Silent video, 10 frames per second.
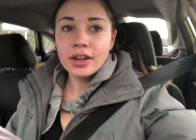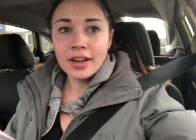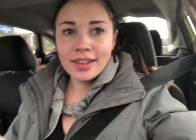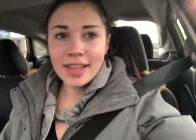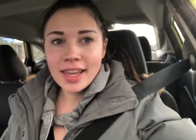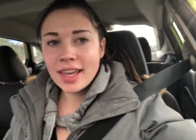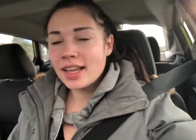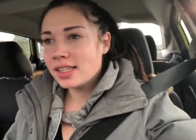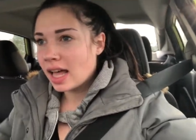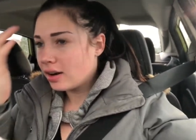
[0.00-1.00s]
Currently,
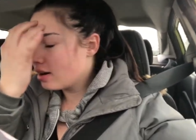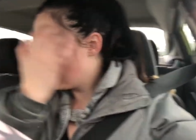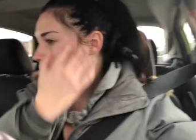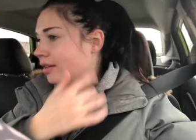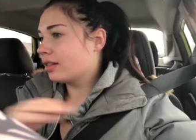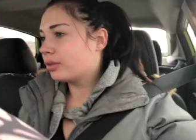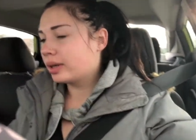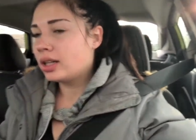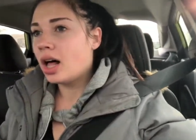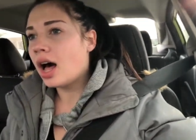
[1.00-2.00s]
Saturday around three
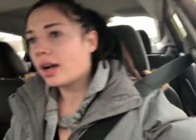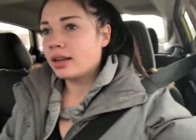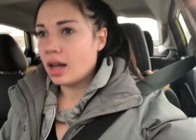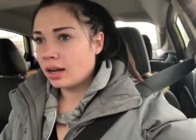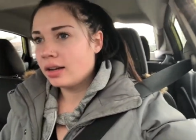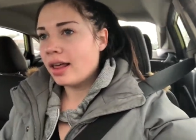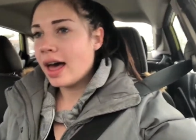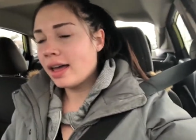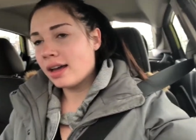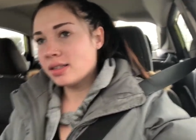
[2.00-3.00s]
o'clock, not gonna
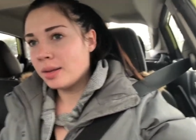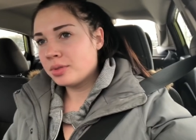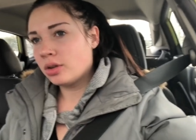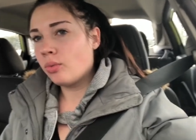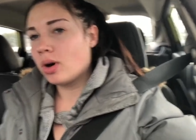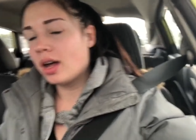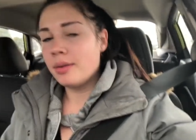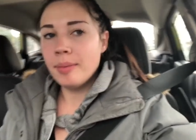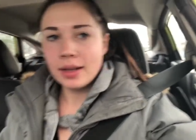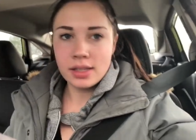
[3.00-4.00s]
lie, I slept till
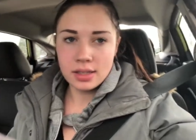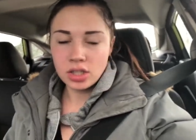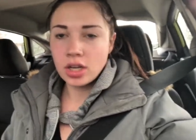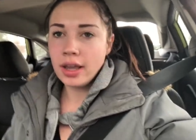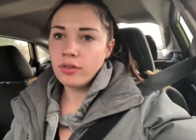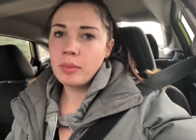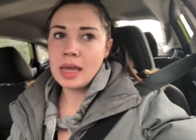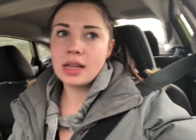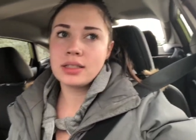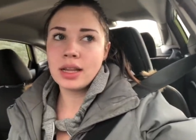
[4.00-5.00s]
one. Best decision I ever
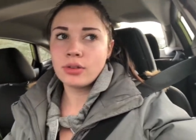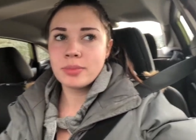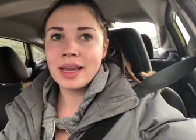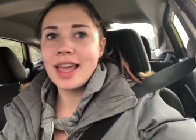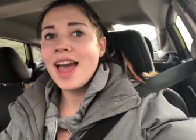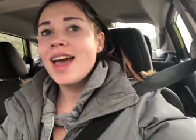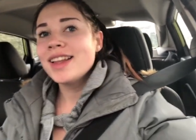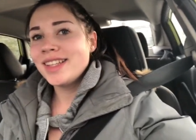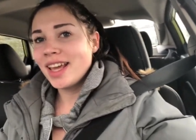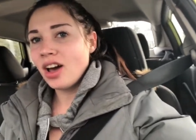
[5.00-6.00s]
made. Today was my
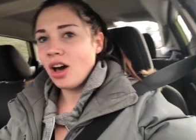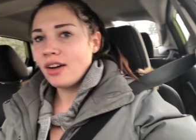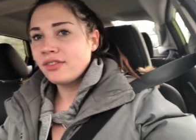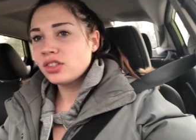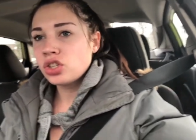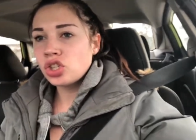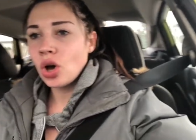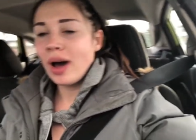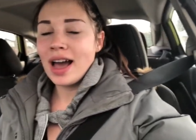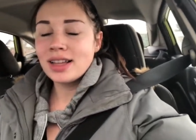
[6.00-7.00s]
day off,
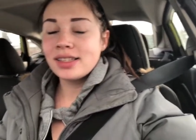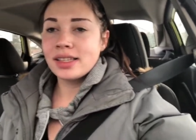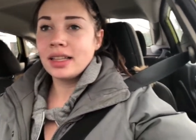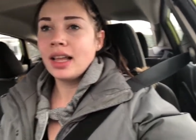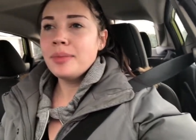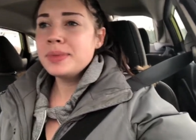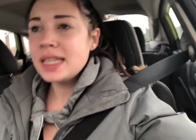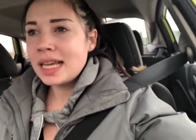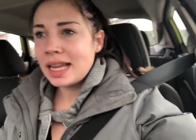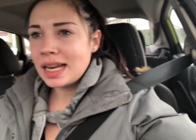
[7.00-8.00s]
so I slept
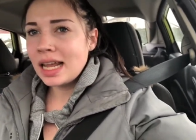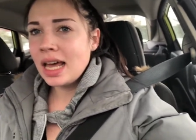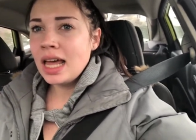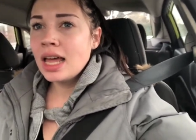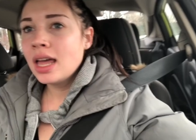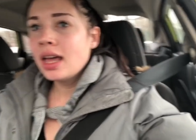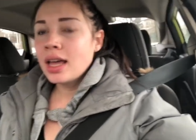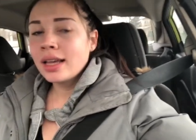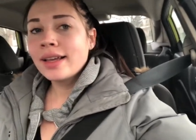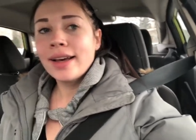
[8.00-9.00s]
in
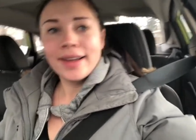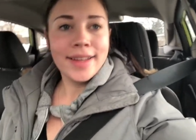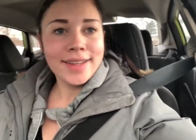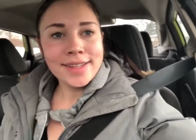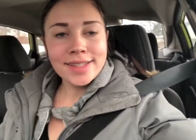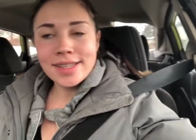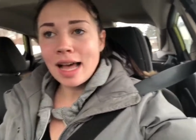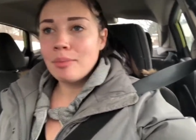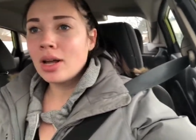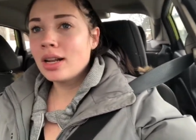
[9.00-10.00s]
because
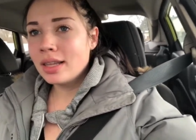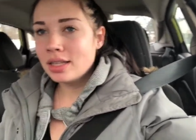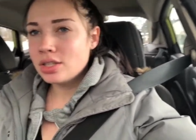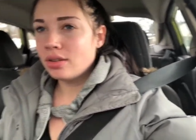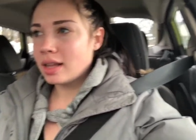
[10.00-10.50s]
I'm not gonna get to do